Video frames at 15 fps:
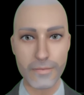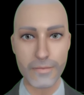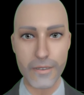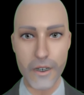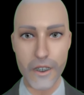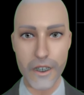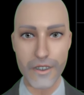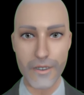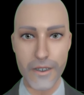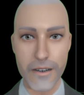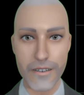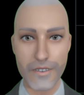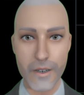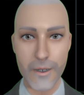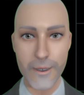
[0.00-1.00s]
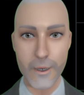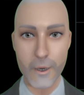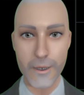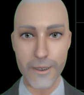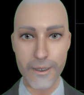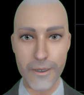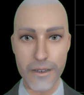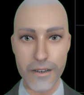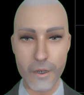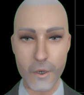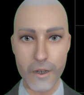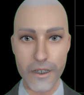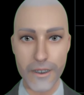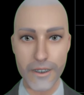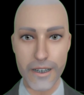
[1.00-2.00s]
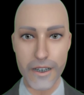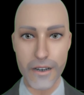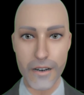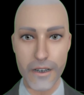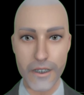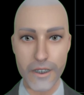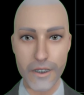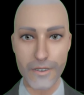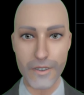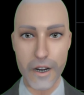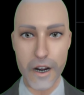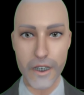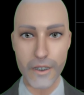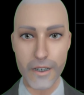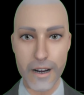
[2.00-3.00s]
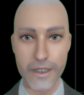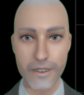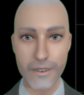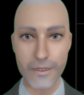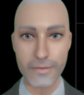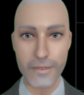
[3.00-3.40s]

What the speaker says: If you're looking for any of our sources or any links to anything, you can find that